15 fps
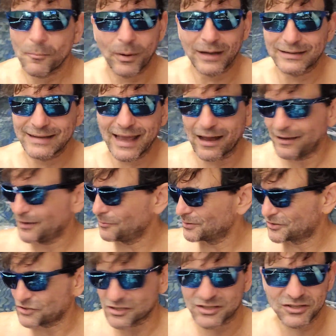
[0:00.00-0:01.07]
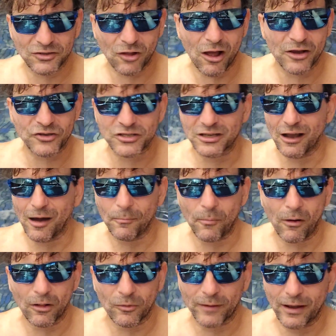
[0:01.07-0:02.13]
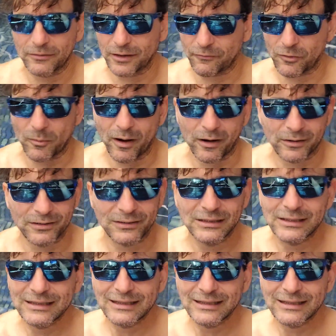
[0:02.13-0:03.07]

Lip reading: But yeah, it was just sloshing up all around everywhere, and